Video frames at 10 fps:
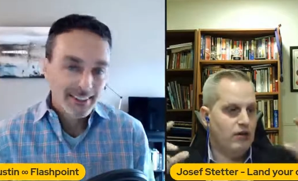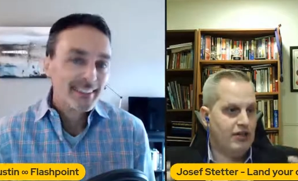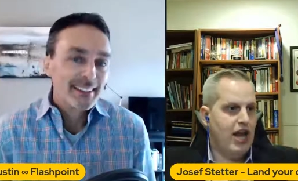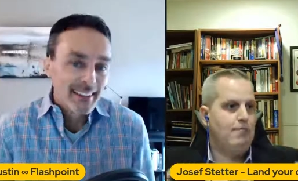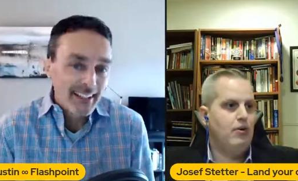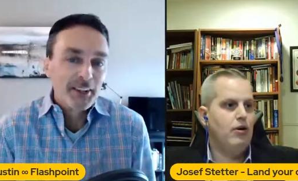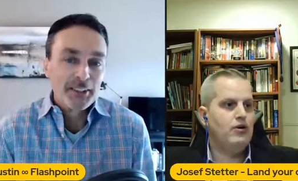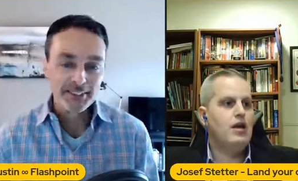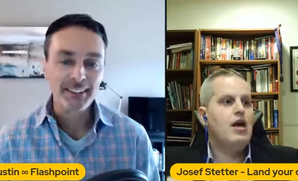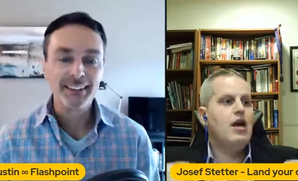Speaker 1: or
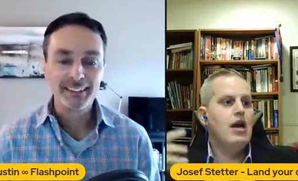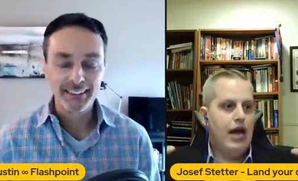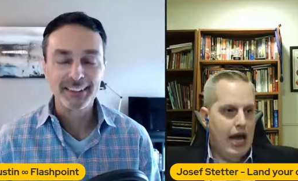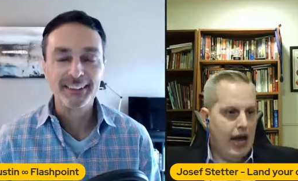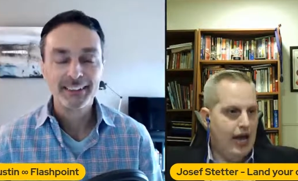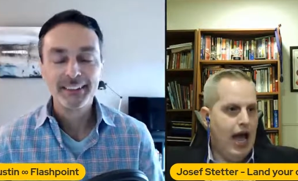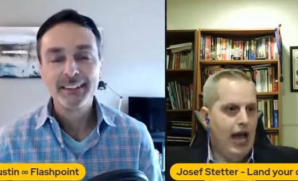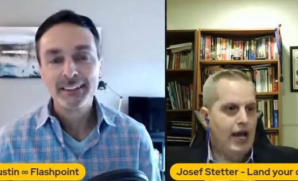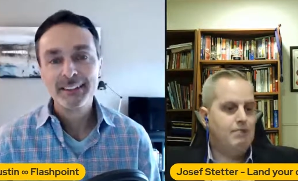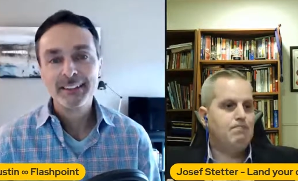Staples, yeah, yeah. And,
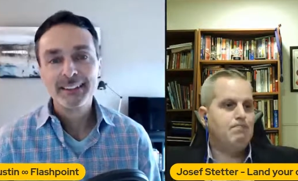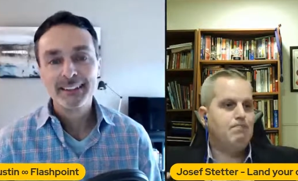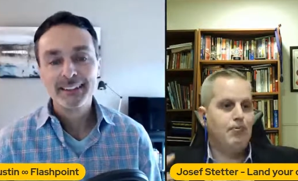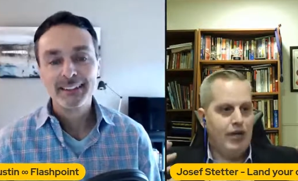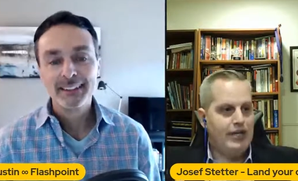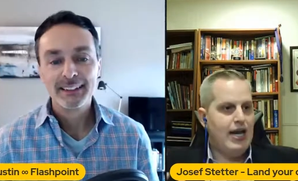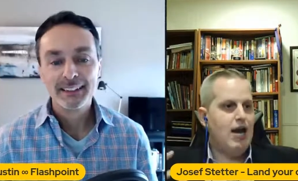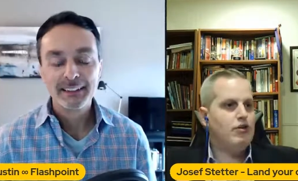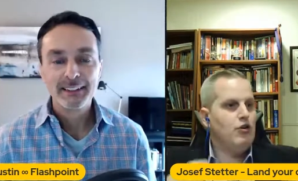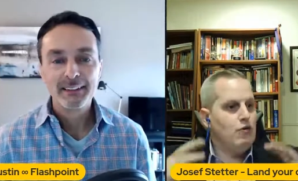and print
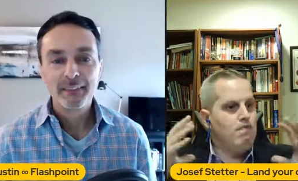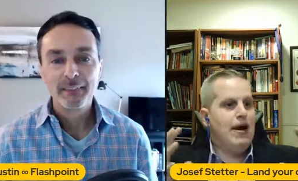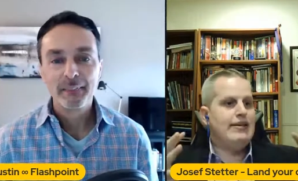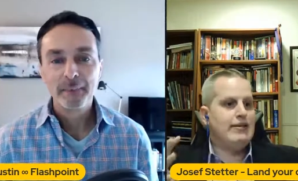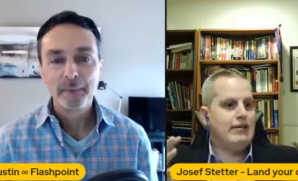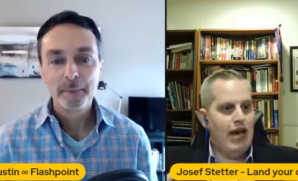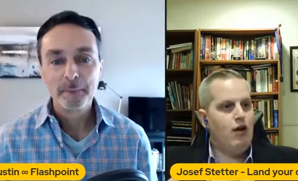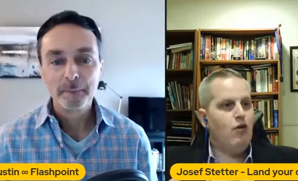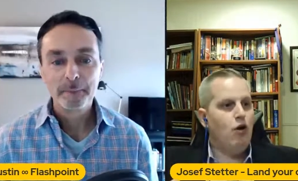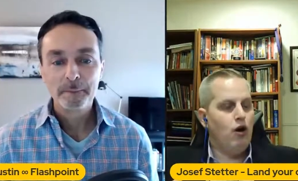out your best
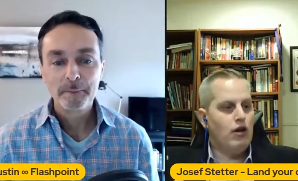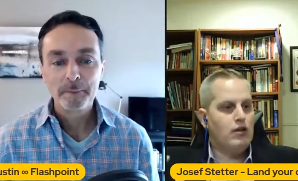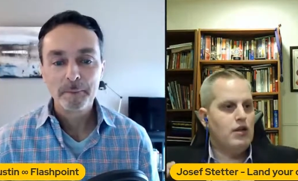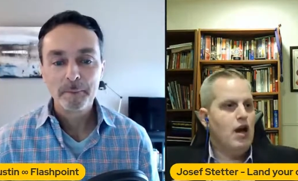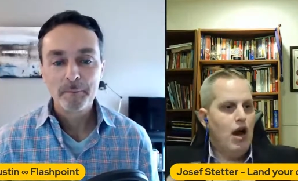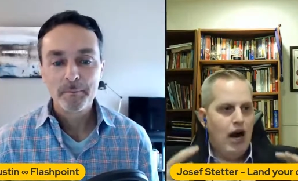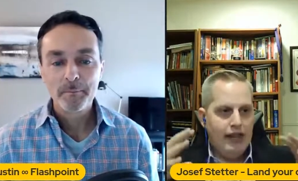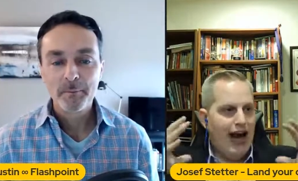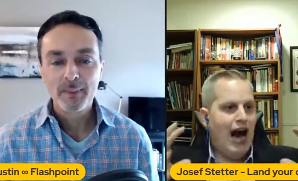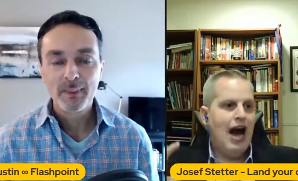ten works on
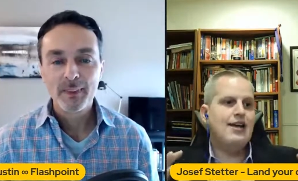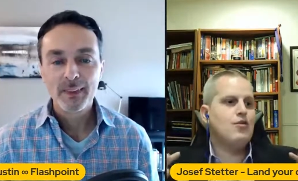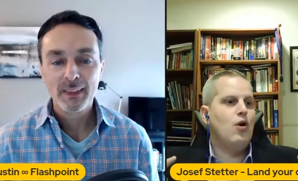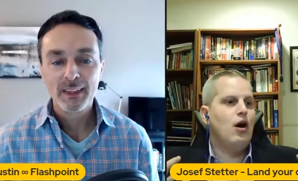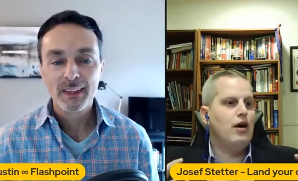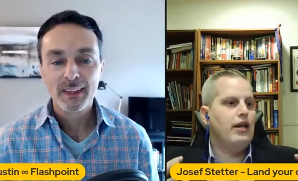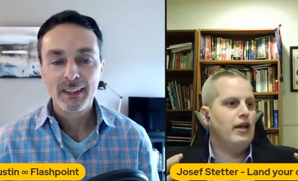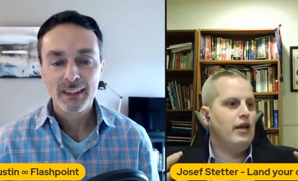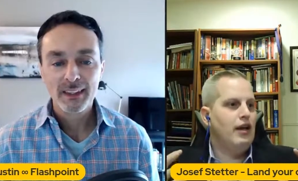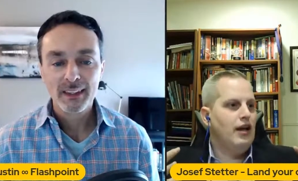the highest
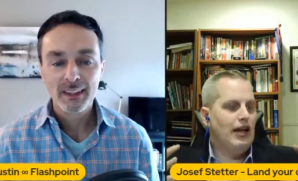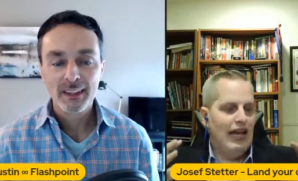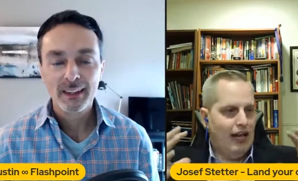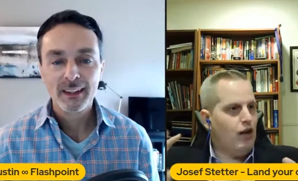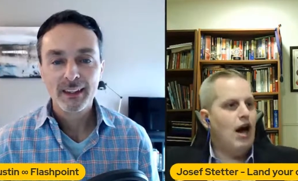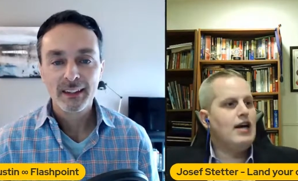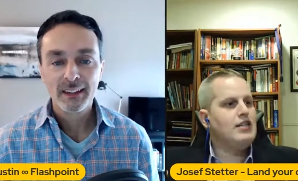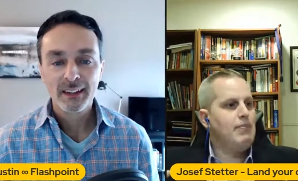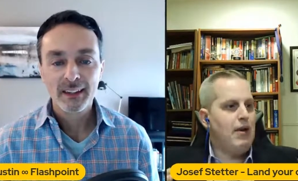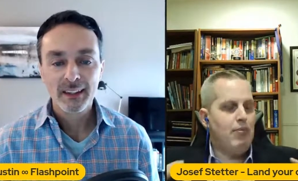quality, like
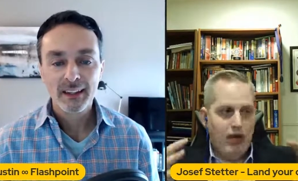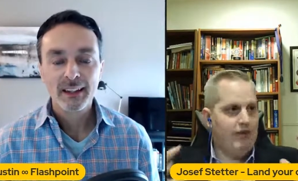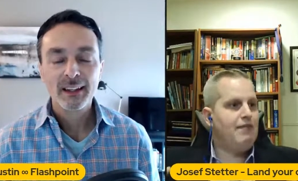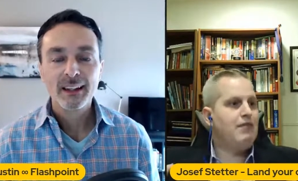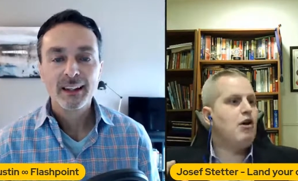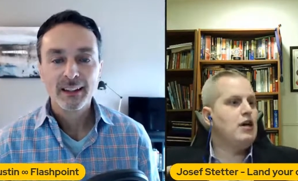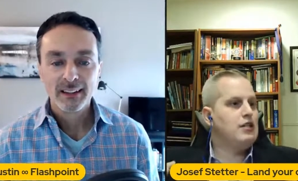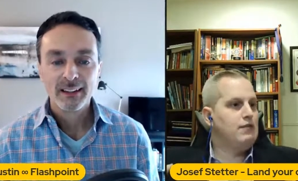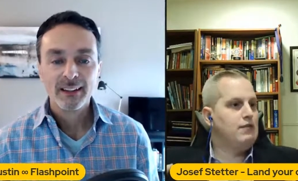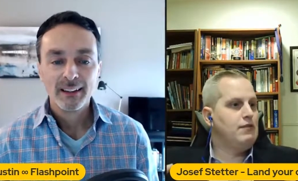glossy paper, even if it
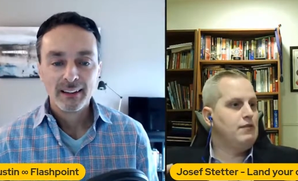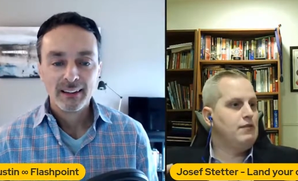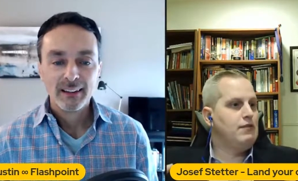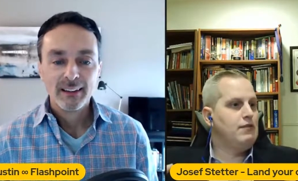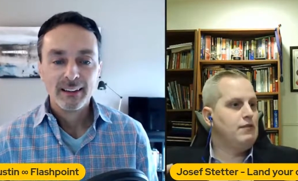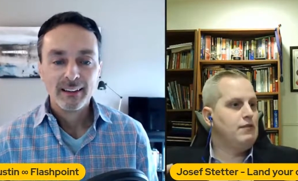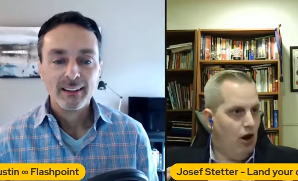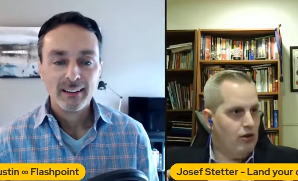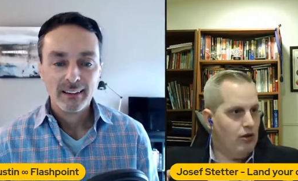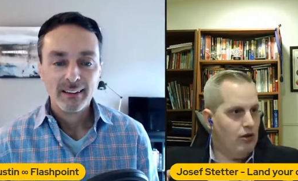costs you
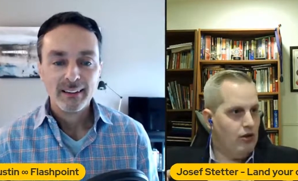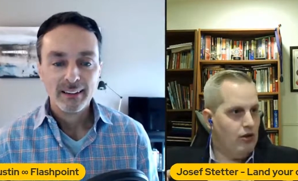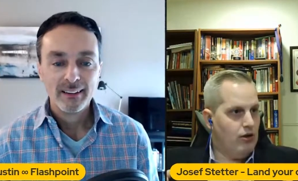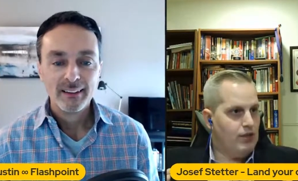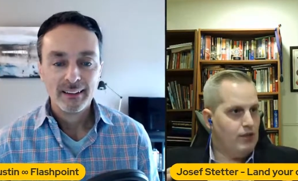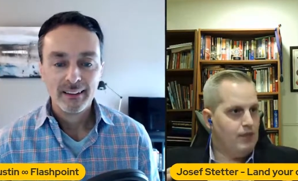forty dollars.